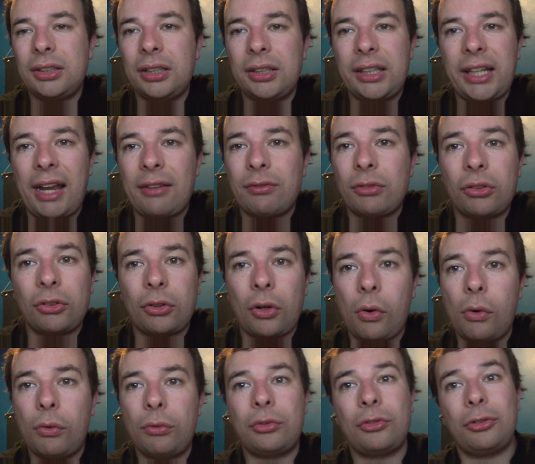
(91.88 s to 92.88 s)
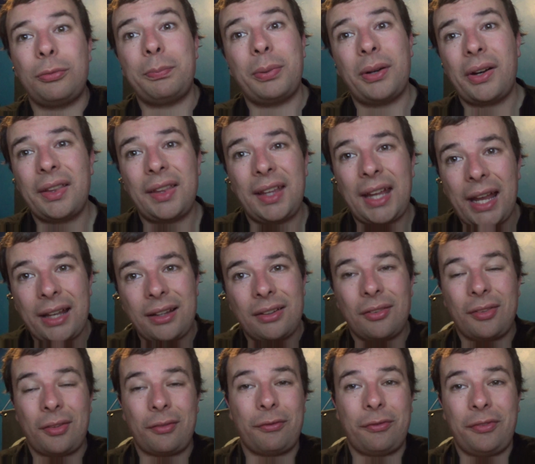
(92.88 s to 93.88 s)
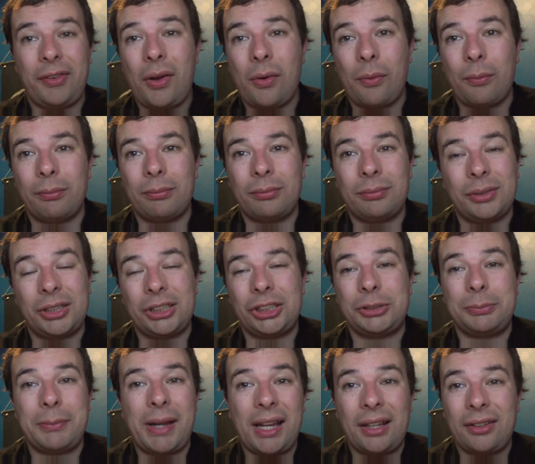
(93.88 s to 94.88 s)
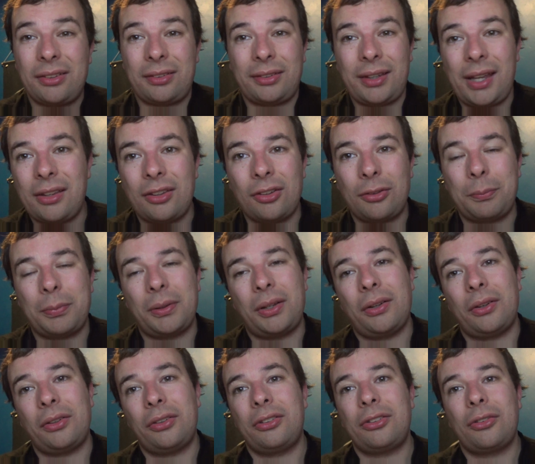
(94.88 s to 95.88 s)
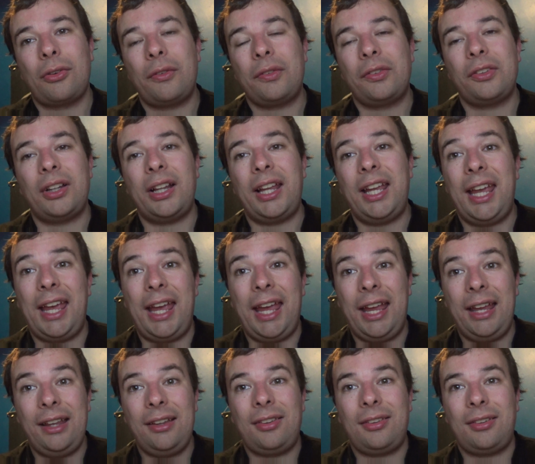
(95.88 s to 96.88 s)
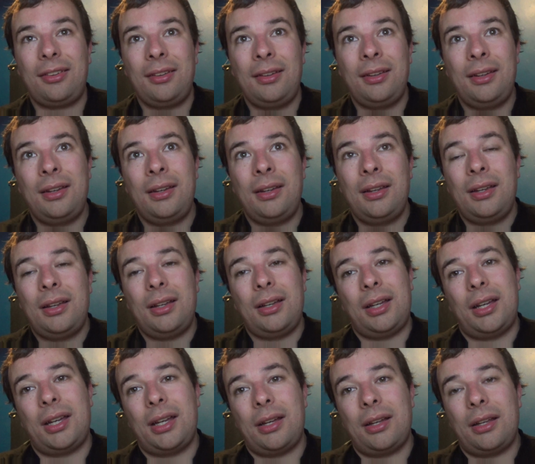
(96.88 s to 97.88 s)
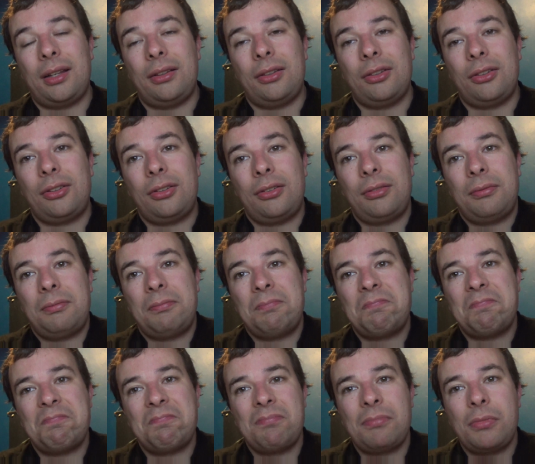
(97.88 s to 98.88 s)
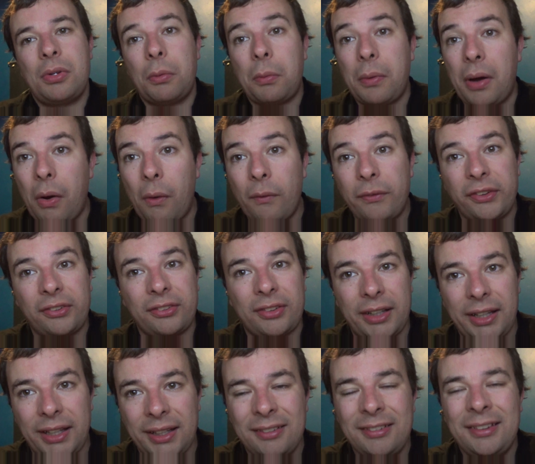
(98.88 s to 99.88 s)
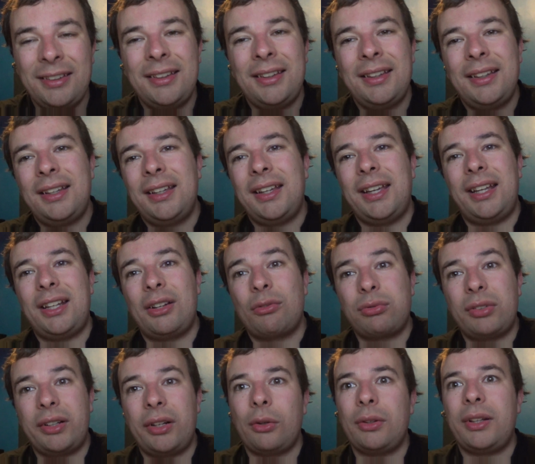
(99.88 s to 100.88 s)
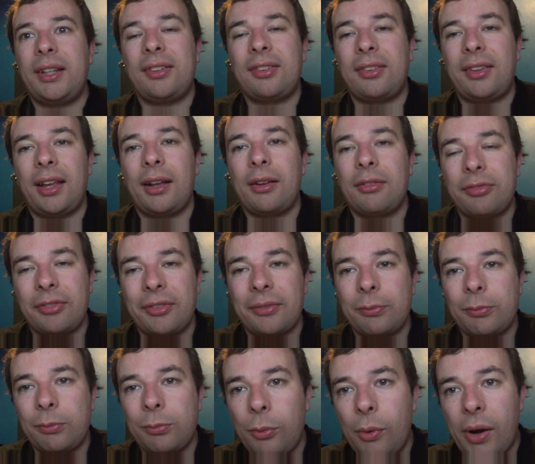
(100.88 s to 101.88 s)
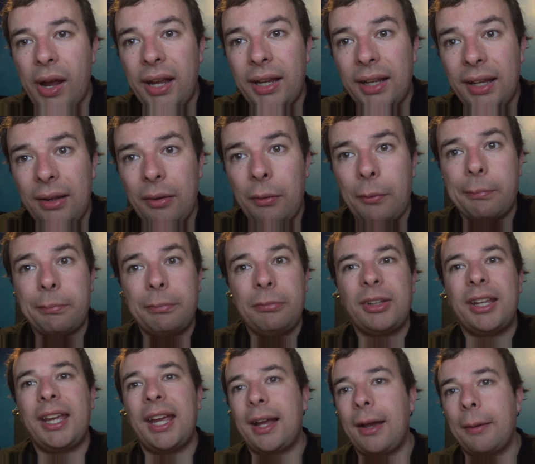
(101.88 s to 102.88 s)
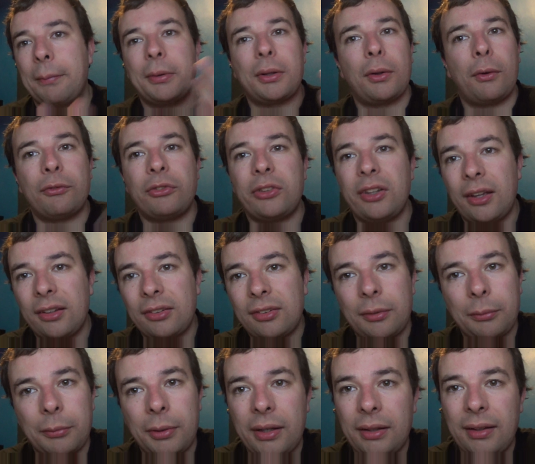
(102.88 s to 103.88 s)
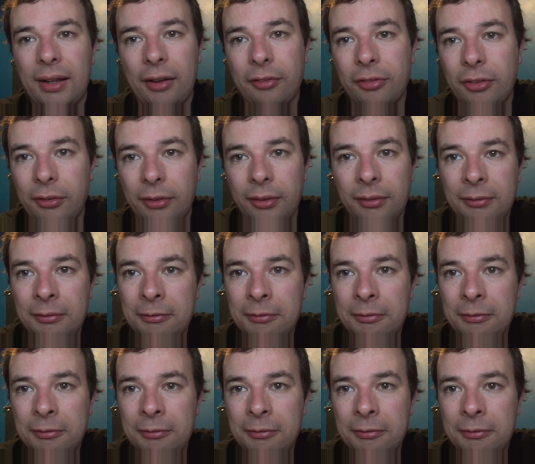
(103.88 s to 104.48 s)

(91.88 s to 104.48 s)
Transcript: get resolved by the end of the film, which makes sense because obviously it hits, and well, obviously in a realistic way it would kick up a lot of dust and we'd have to